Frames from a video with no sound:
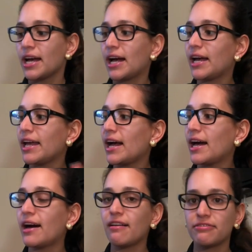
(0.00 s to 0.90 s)
I
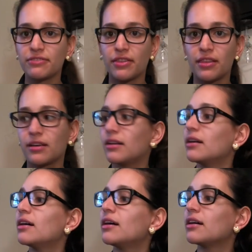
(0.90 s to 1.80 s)
have
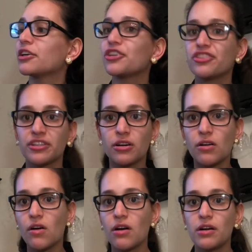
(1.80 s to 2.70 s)
the
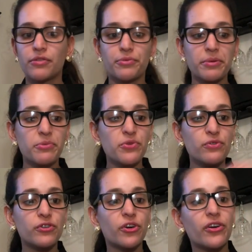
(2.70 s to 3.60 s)
Cuticle
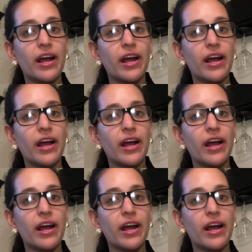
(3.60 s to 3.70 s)
Remover.